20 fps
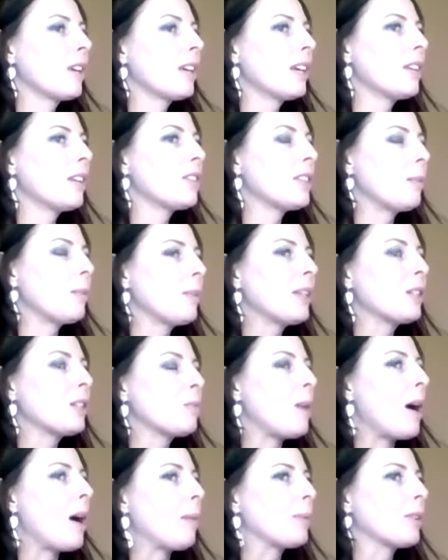if
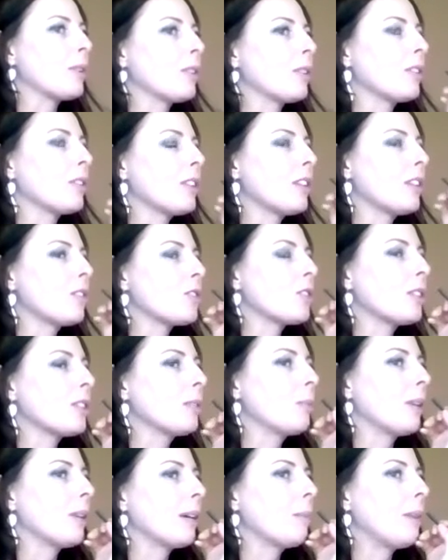something's popular, they usually
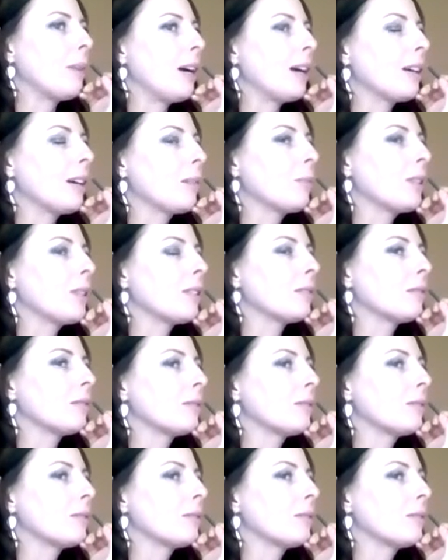bring it back. But